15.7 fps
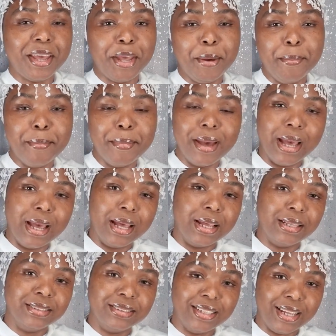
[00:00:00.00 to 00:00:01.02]

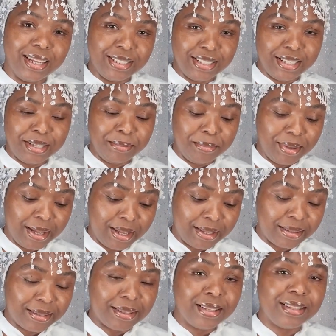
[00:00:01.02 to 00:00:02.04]
Amen and
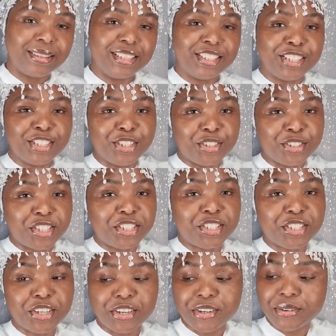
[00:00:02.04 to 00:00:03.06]
amen. This is your
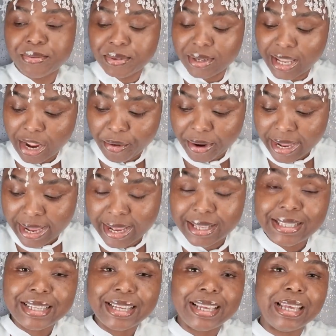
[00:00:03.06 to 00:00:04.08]
sister,
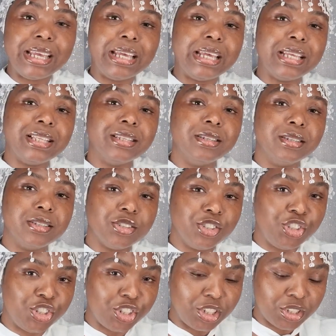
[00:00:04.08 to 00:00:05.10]
Kerry-Ann, in
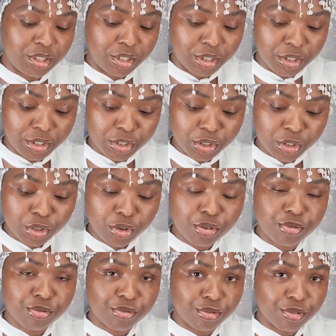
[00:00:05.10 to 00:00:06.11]
Jesus
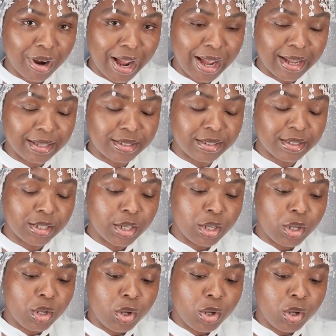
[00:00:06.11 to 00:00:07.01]
Christ.